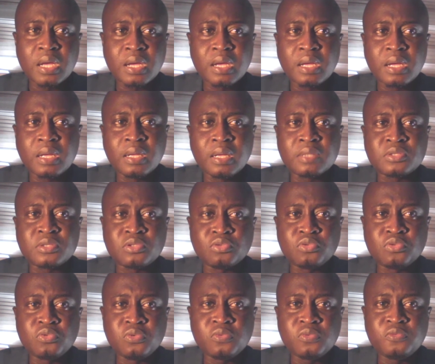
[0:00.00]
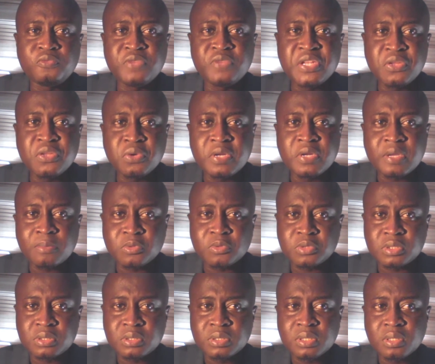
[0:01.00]
is to do video demos,
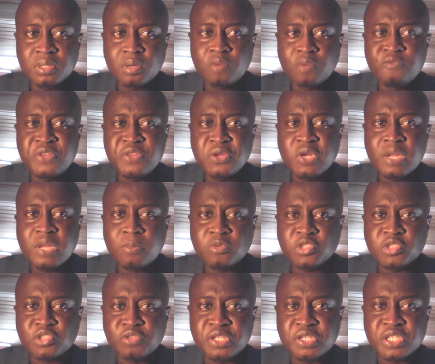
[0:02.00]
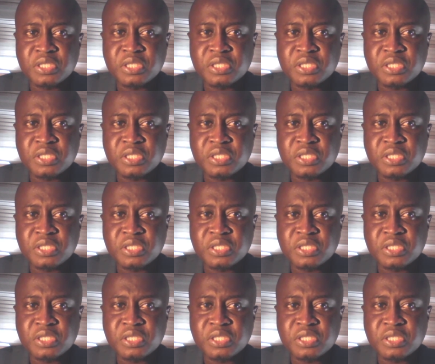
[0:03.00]
or video demonstrations.